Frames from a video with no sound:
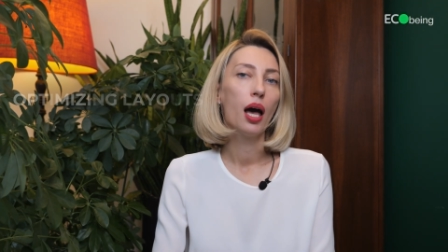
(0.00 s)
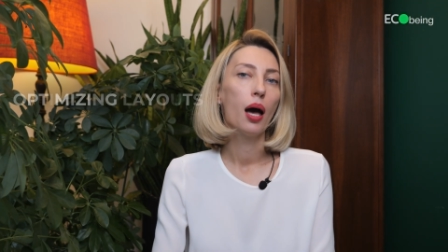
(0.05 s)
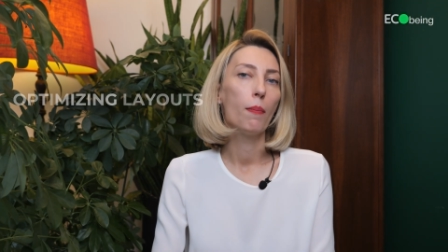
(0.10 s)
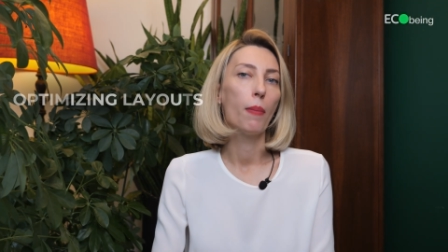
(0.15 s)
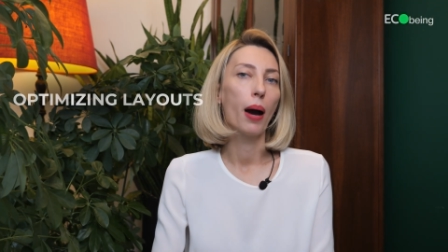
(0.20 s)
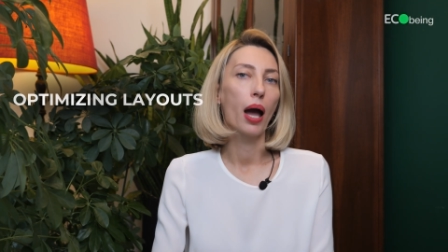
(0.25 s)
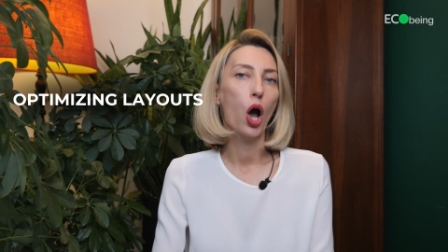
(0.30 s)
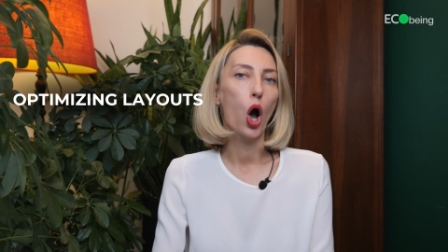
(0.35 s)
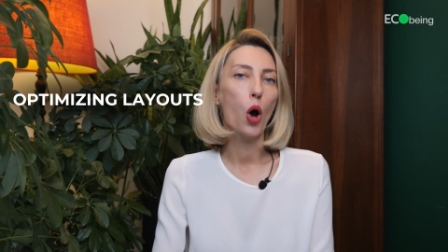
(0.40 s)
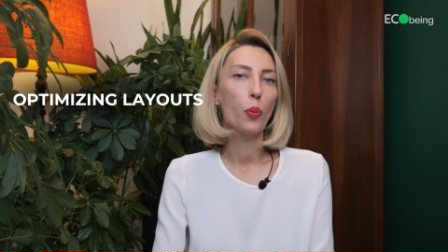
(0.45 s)

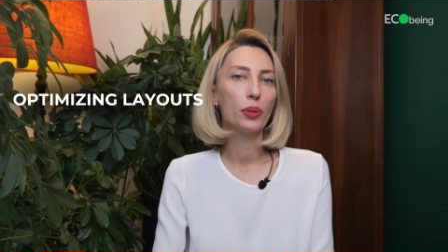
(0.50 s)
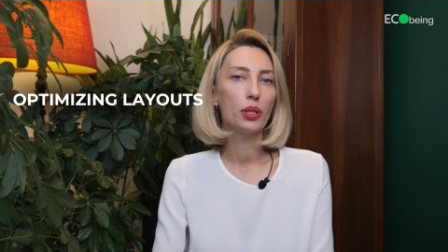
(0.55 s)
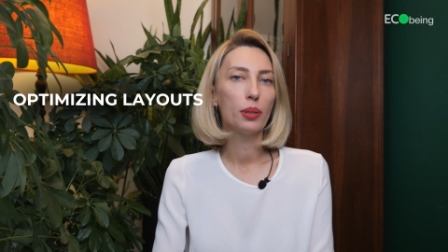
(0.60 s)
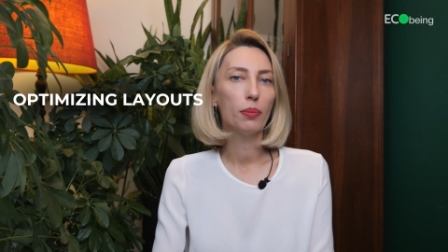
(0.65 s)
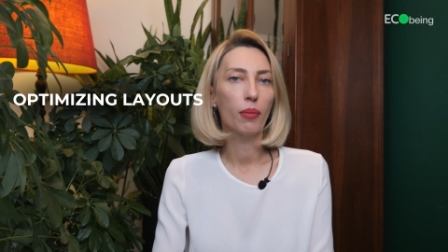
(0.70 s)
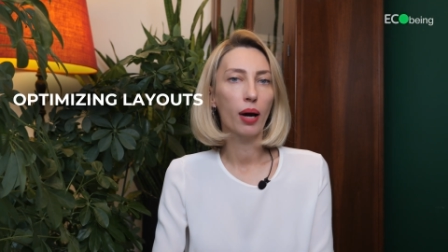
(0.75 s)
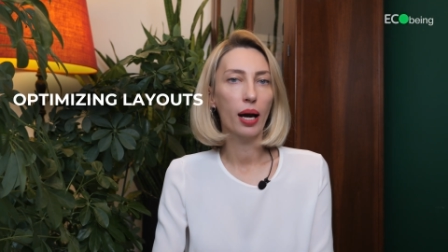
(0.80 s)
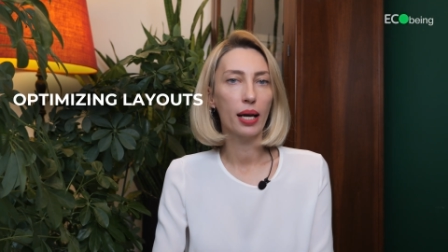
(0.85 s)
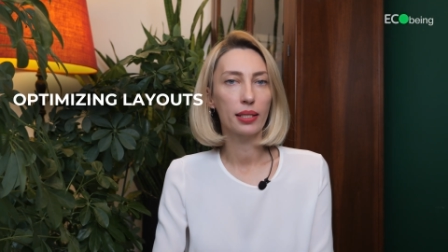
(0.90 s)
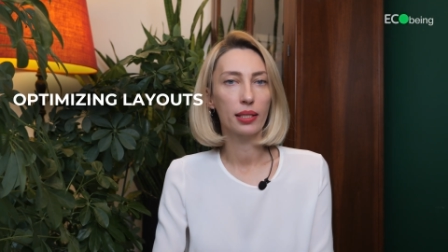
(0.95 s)
by
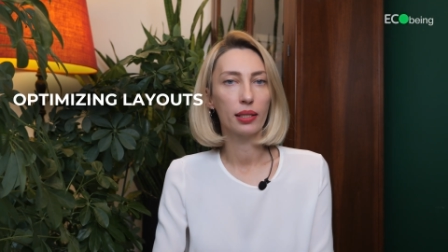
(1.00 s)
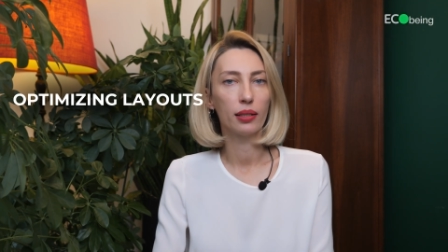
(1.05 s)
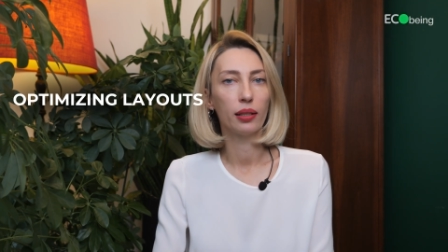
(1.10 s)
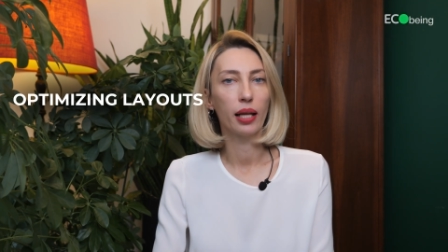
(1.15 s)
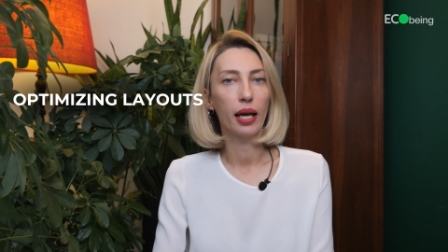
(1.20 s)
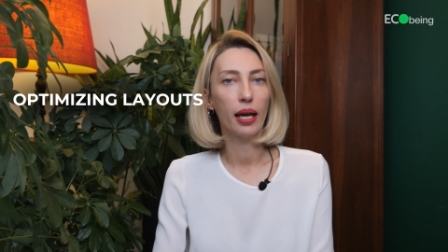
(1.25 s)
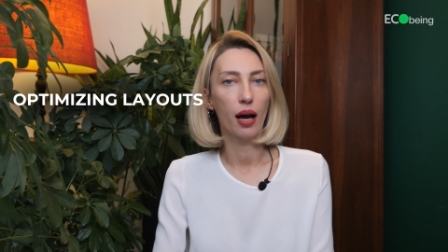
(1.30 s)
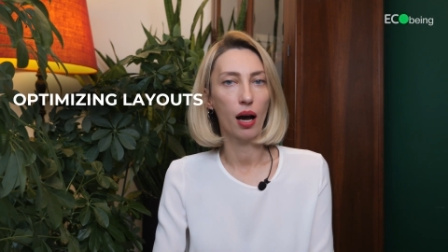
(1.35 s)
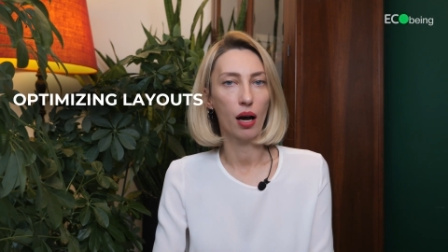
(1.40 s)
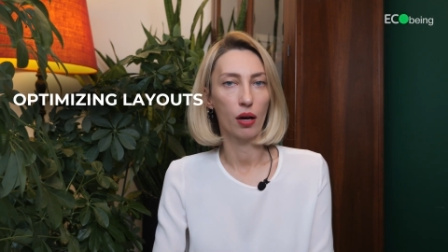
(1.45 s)
optimizing
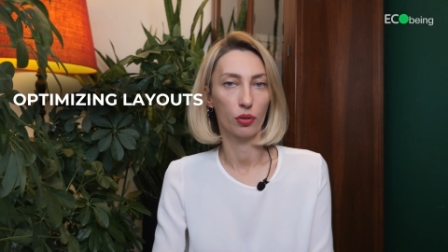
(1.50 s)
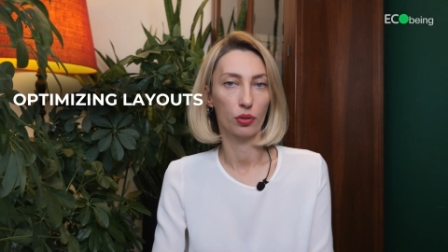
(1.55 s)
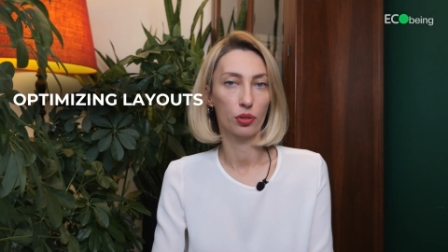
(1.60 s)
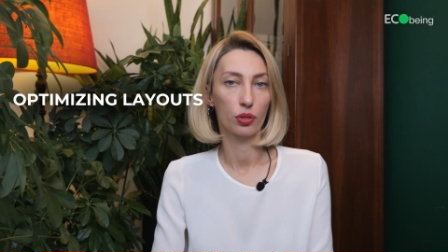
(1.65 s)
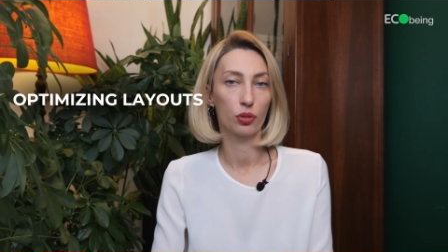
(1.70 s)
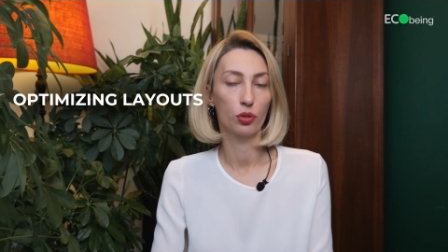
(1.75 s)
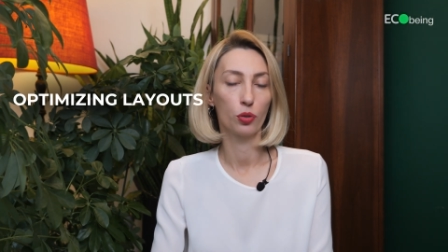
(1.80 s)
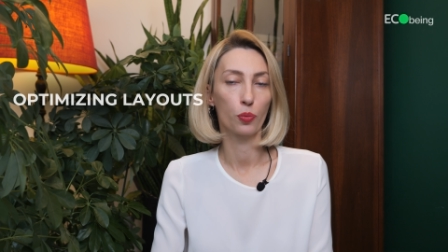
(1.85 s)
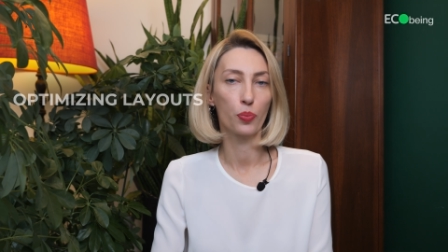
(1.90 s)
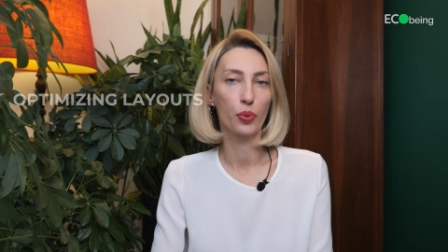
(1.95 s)
layouts
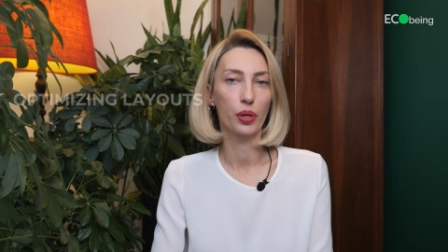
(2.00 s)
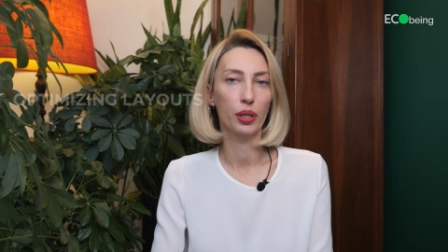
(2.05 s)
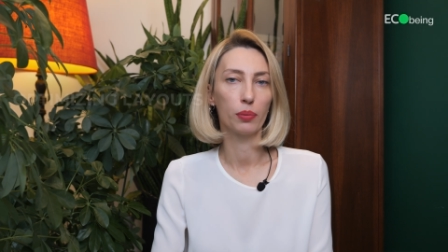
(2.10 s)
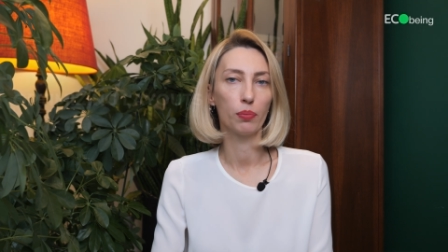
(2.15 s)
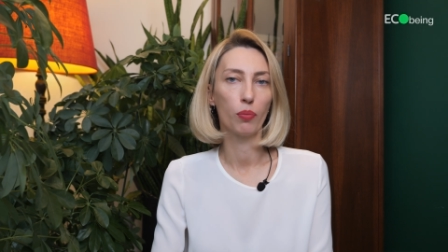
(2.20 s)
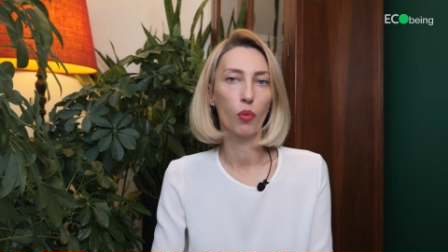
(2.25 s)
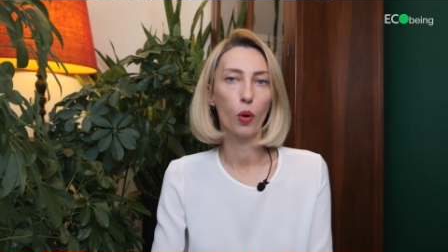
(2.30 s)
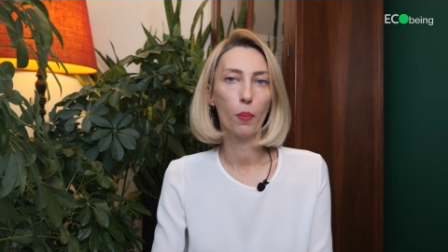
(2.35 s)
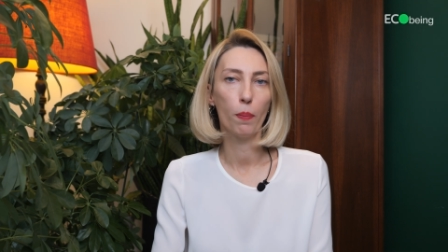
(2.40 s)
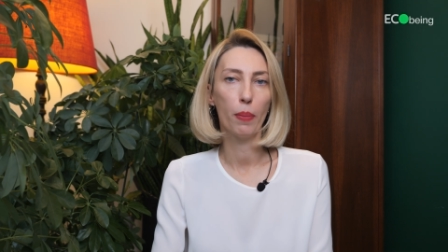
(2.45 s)
to
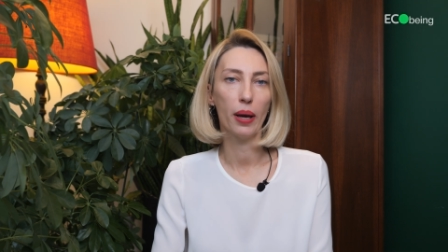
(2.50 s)
print more